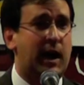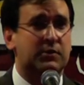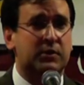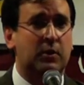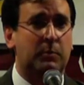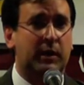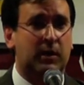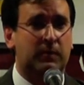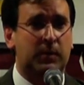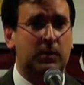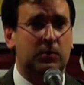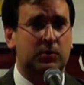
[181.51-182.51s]
I was a little bit
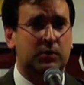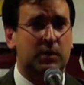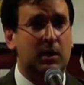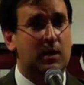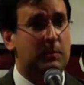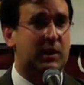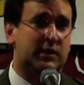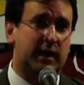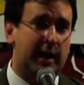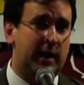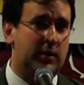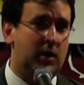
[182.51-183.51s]
confused because
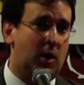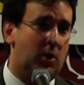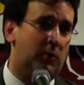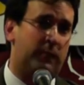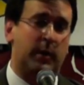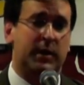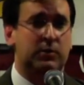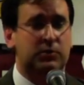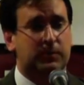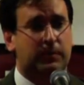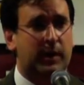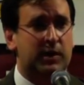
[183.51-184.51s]
I didn't know if when he
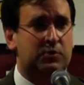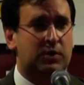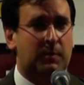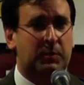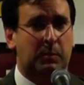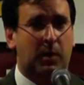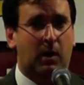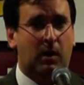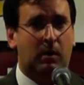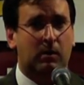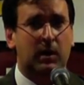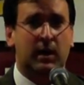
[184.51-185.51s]
used the phrase, drop the
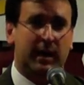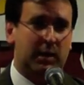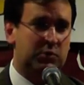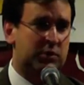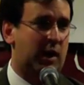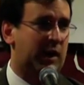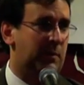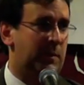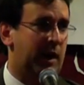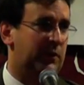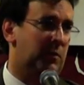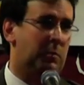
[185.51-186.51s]
ball, he was talking
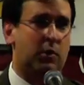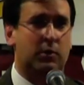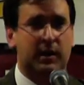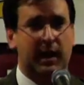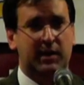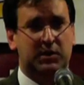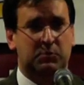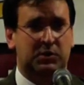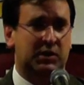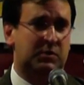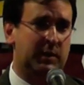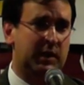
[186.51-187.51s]
about the murder case that was
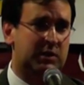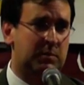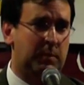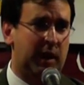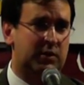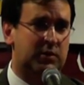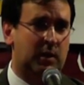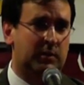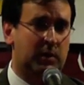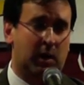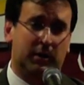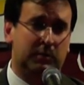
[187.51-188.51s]
dismissed and
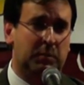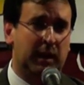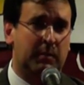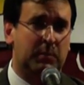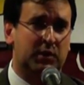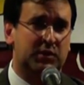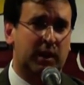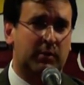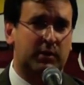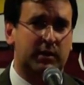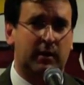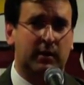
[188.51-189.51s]
blamed on
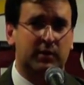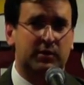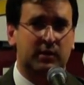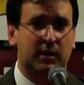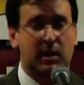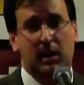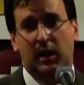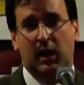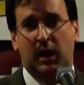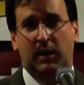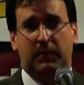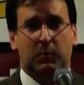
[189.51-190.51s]
secretaries.
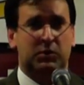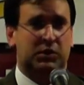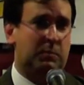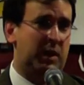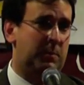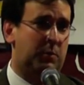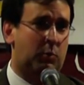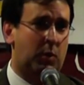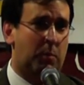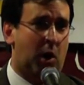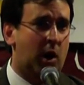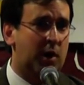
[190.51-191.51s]
If it was the people where
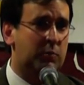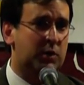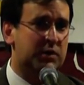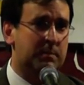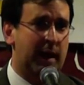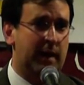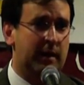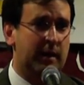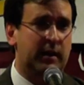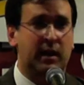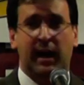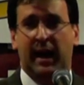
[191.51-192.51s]
bond was
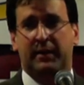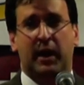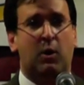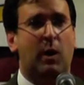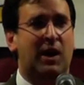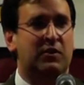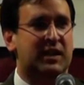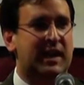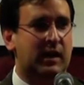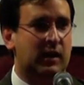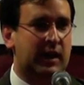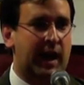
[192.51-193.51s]
amended and they go out and
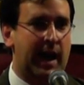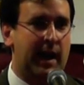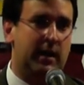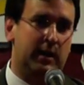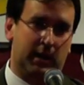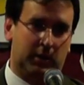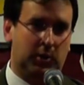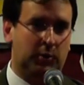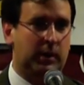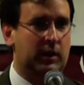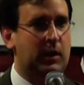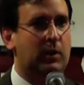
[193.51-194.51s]
kill again,
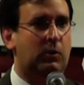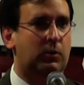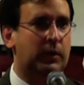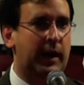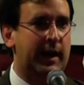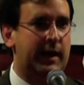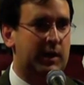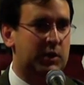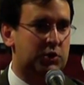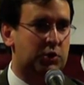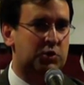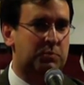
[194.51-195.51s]
including a little old lady in a
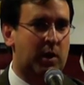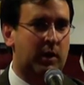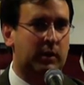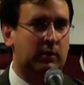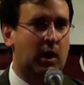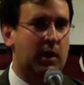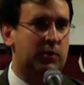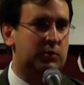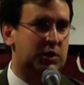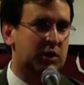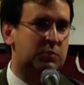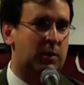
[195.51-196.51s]
church parking lot who
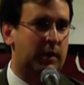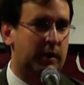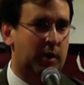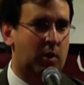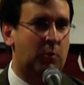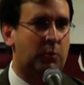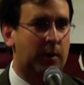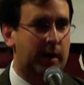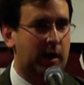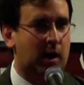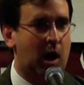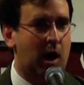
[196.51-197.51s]
just wanted to go and pray
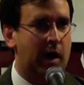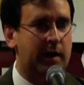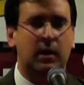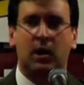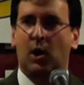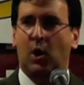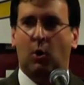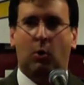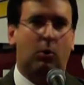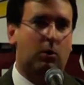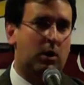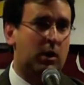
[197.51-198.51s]
to God,
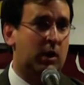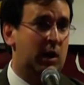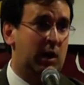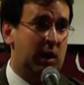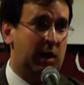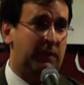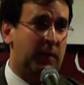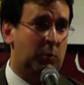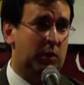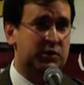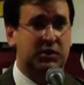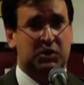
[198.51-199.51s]
or if it
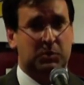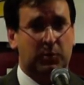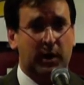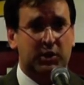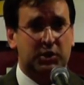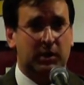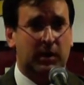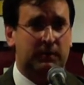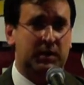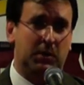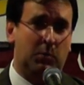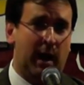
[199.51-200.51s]
was the suppression
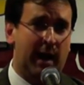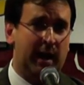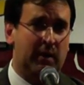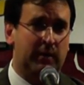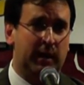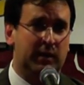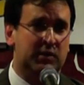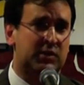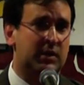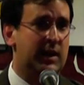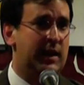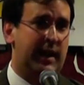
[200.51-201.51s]
of DUI
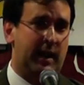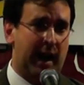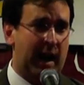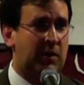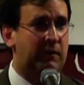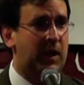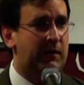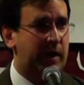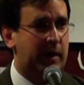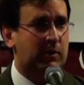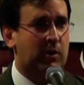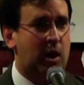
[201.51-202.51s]
evidence in an aggravated
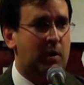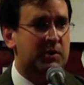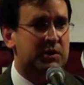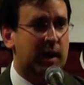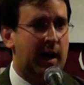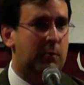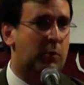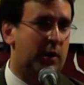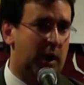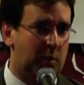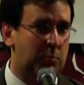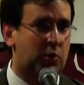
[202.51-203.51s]
vehicular homicide where
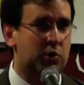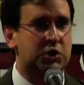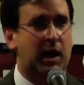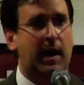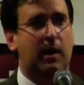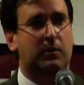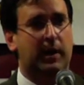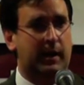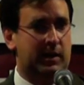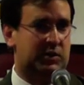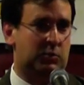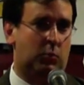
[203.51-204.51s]
an unborn child, an
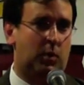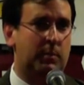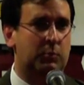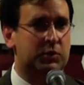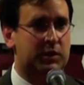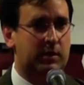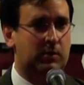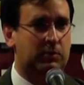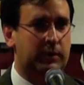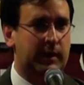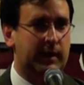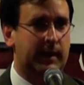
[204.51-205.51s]
innocent woman, was
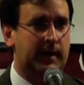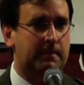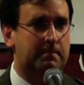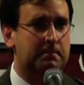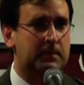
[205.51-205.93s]
killed in a